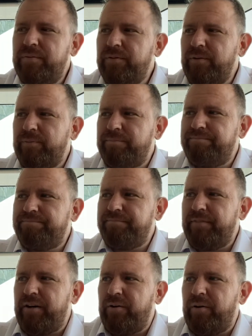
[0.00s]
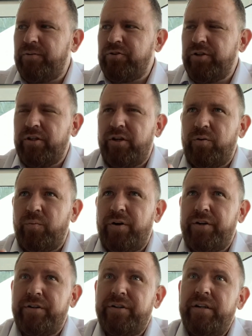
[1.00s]
So I don't know. I'll drink a lot of
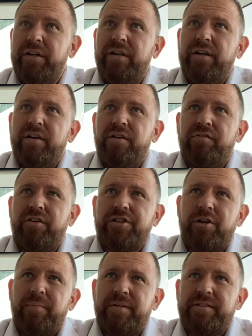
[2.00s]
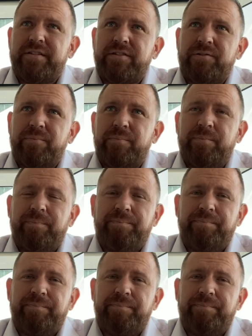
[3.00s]
water, flush out my system.